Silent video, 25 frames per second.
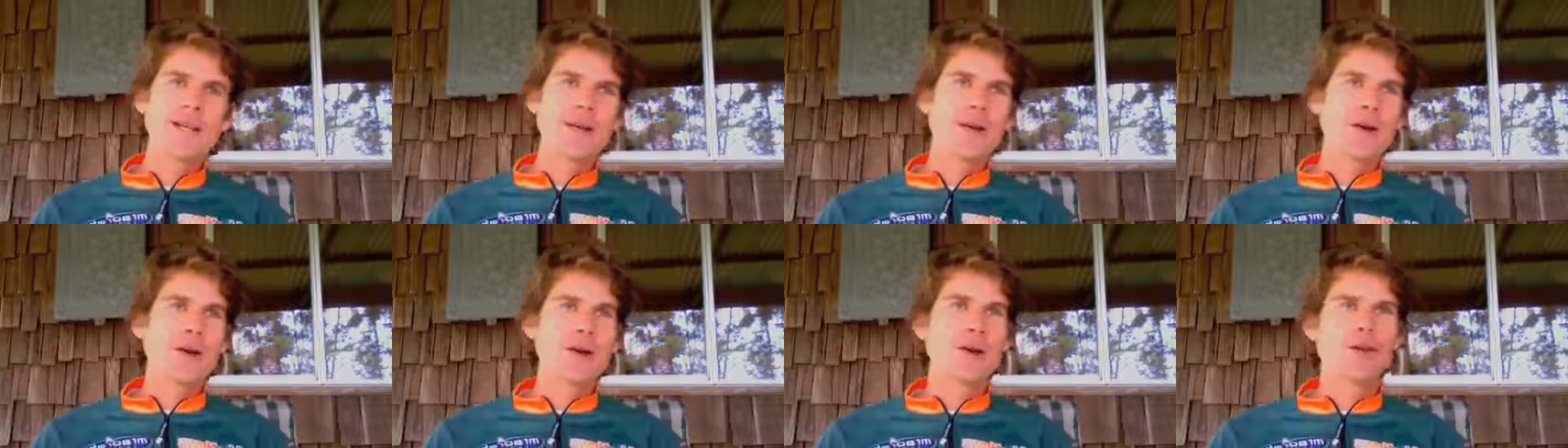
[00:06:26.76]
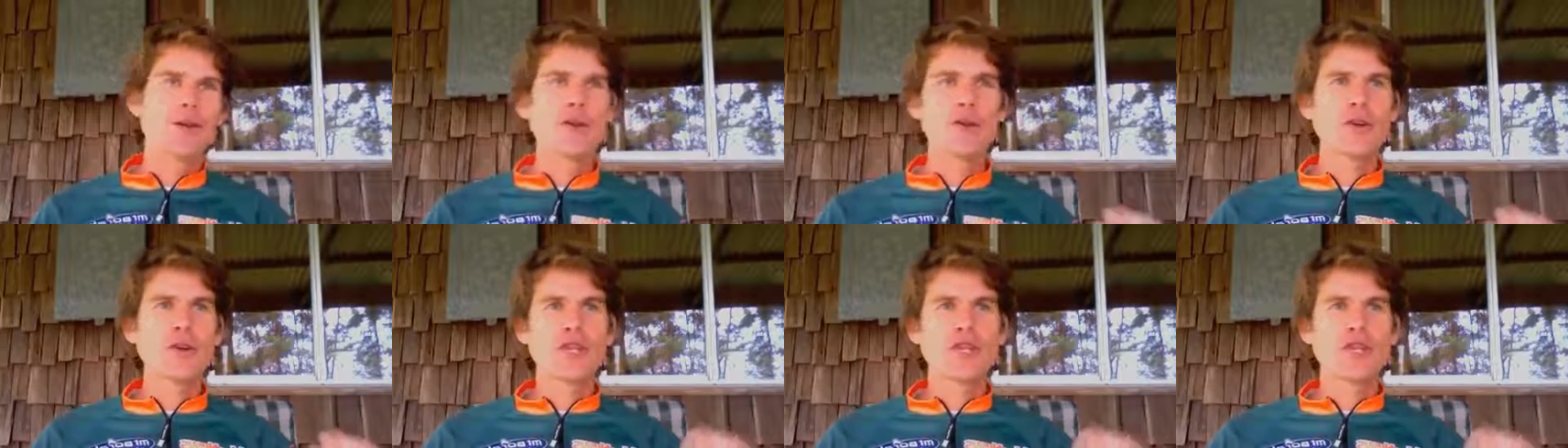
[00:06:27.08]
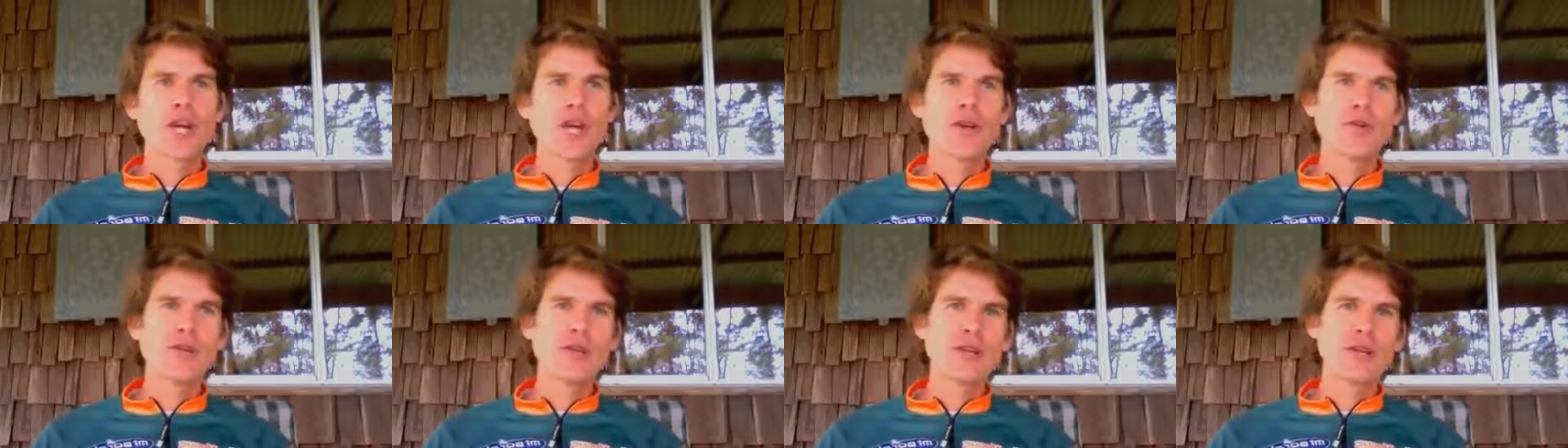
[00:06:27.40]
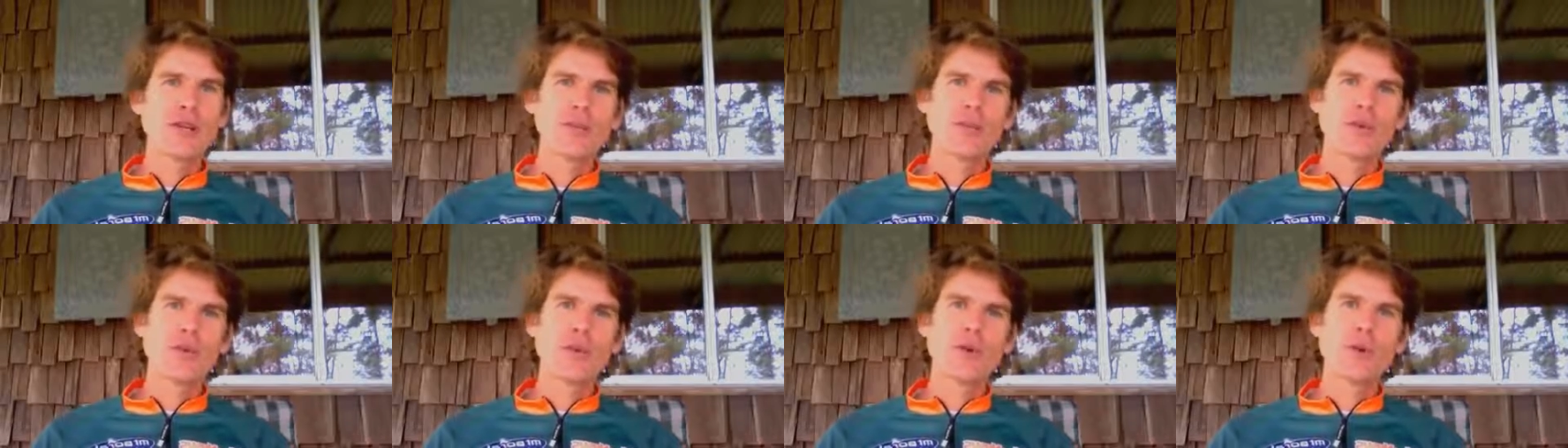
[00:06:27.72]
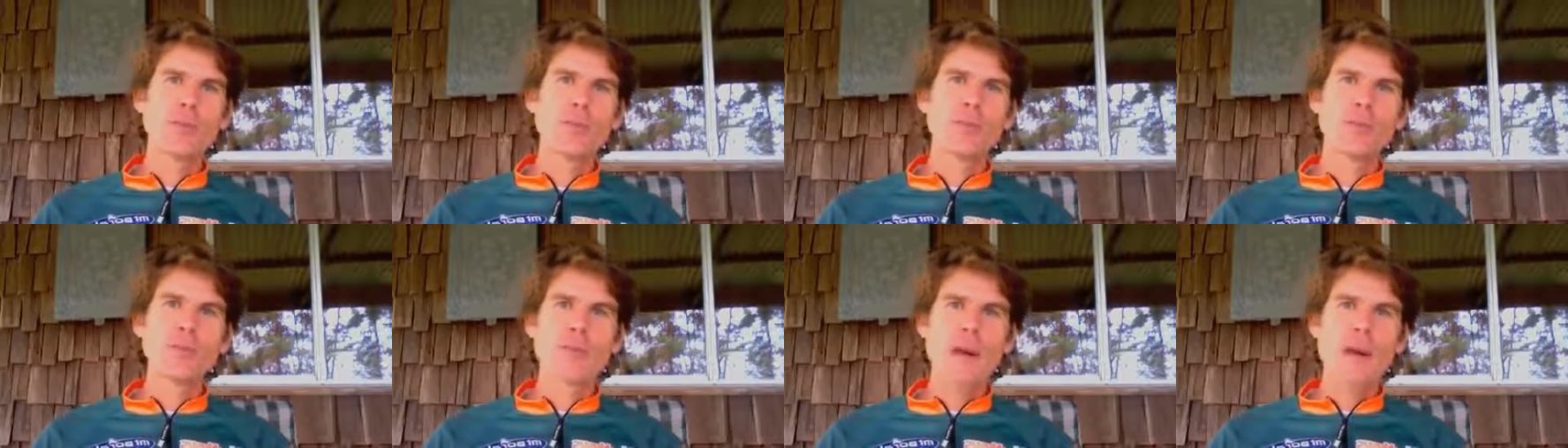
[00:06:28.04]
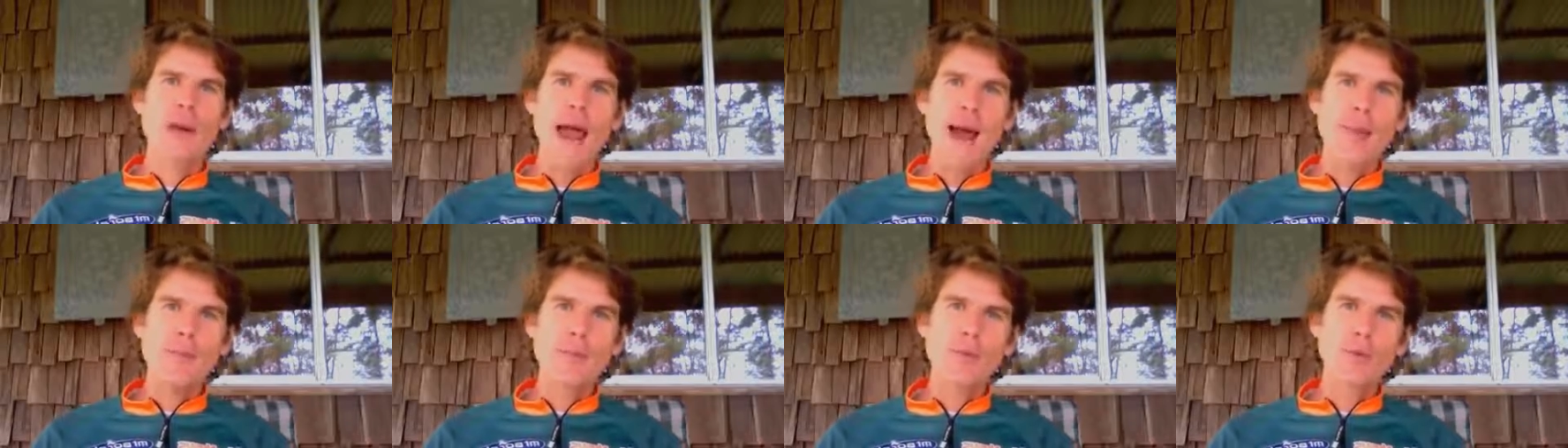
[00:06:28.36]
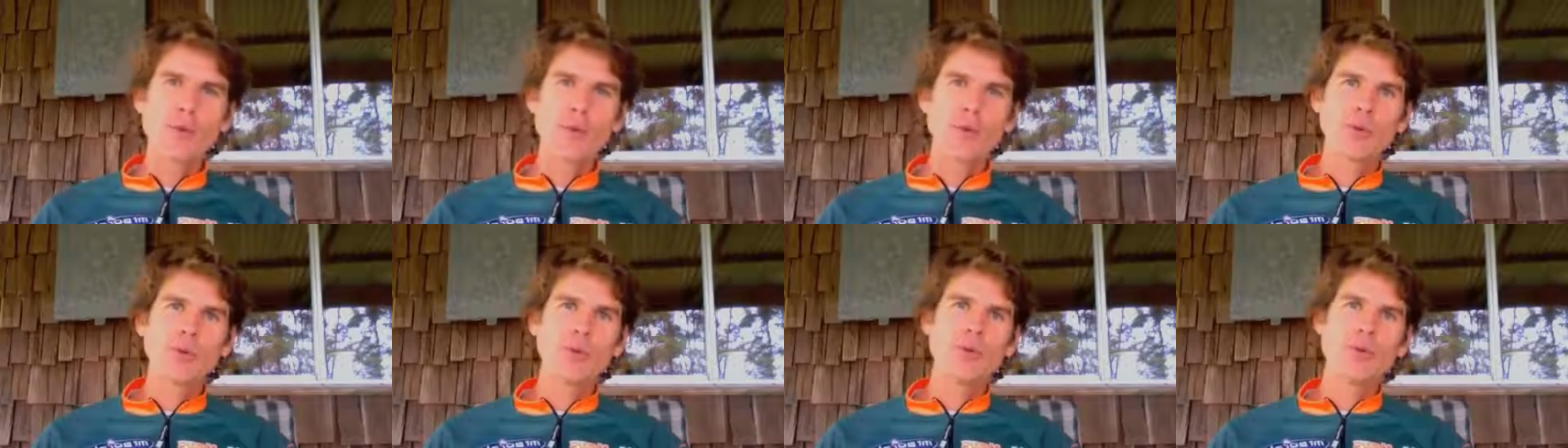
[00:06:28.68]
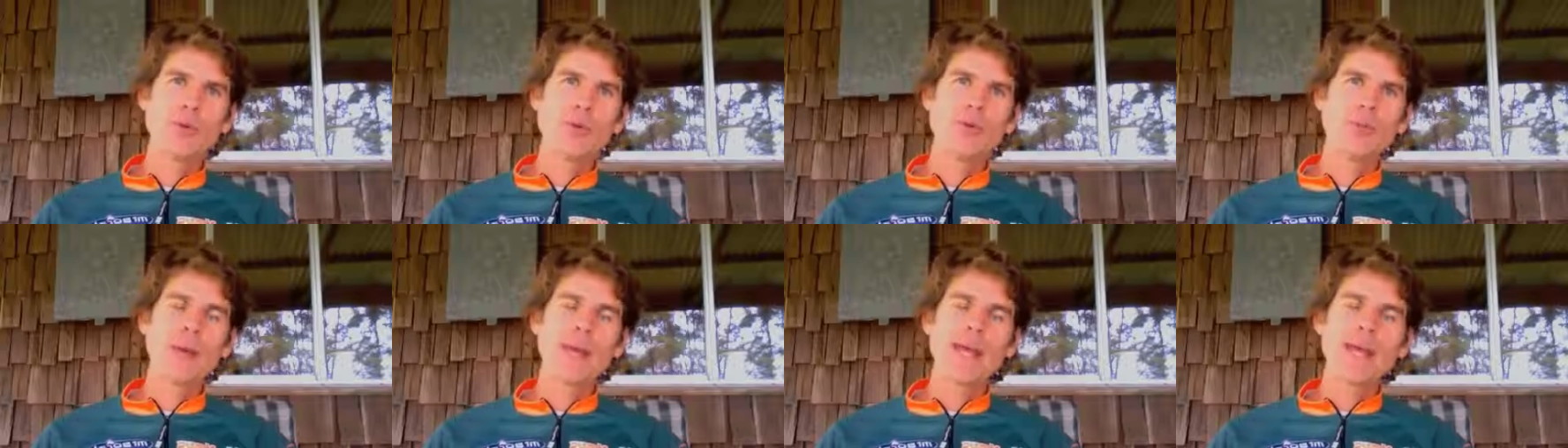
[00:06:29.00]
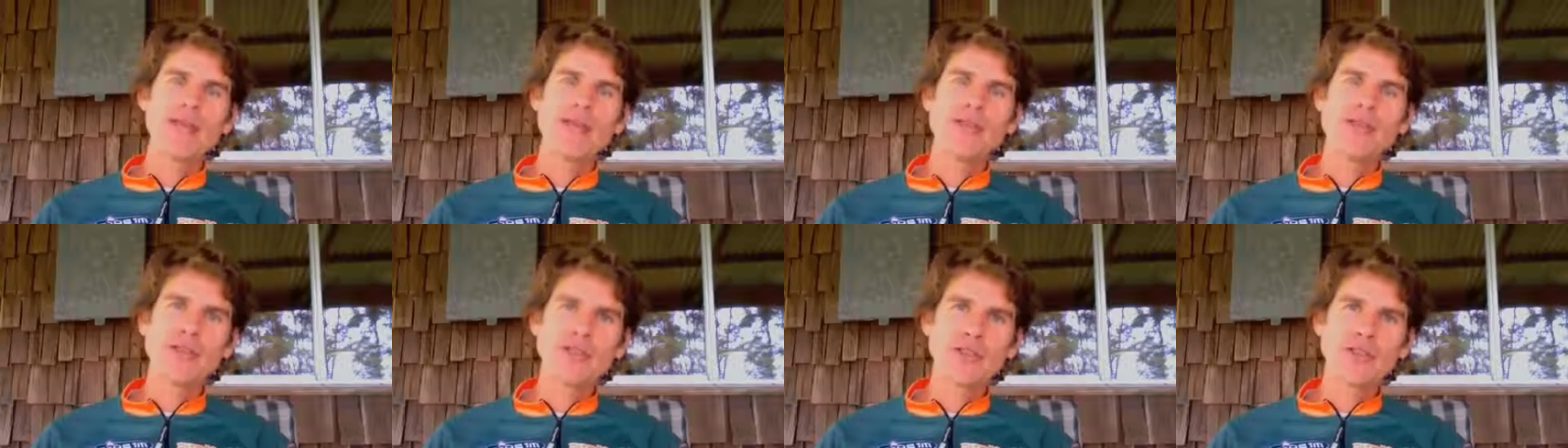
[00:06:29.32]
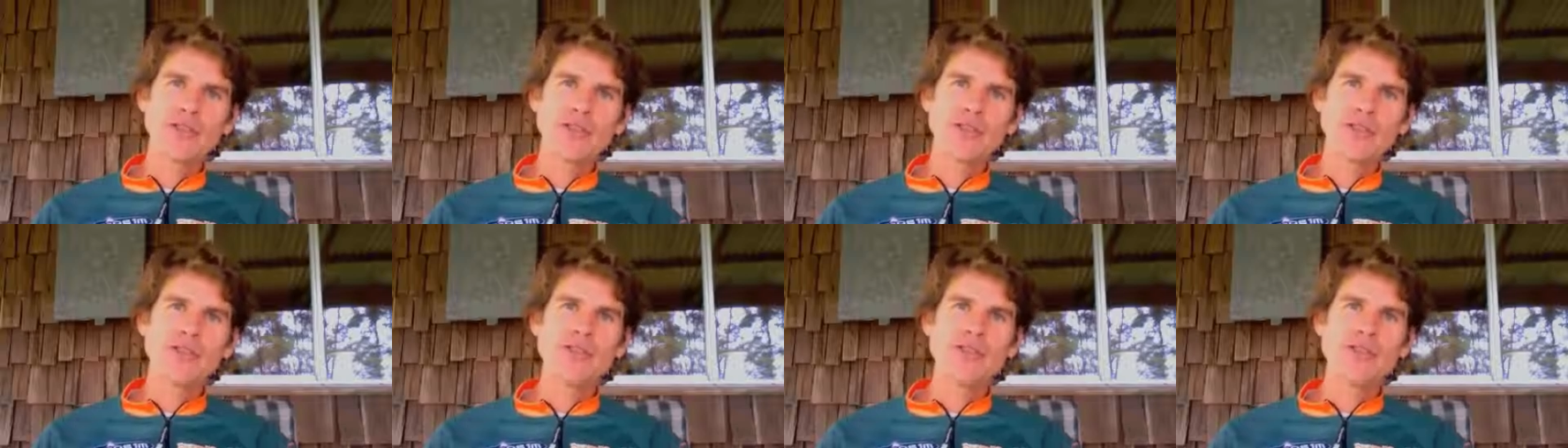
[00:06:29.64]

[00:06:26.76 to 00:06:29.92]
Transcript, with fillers: I'll give her cherries or apples or peaches.